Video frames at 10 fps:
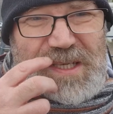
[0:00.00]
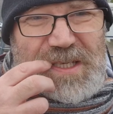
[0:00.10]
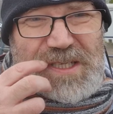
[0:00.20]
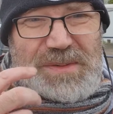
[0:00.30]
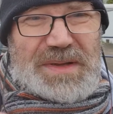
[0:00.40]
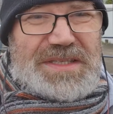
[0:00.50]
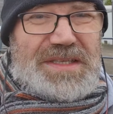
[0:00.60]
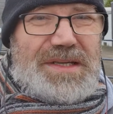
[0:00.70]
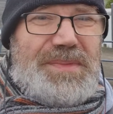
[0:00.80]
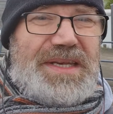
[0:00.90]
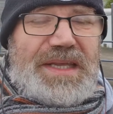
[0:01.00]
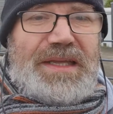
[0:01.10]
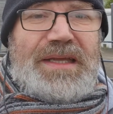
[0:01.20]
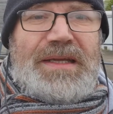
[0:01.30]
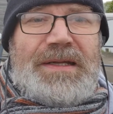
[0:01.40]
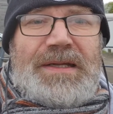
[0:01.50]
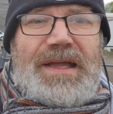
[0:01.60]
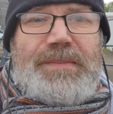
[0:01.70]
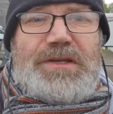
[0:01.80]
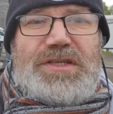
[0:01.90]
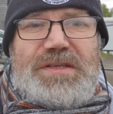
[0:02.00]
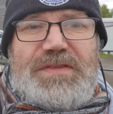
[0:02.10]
It doesn't matter how many images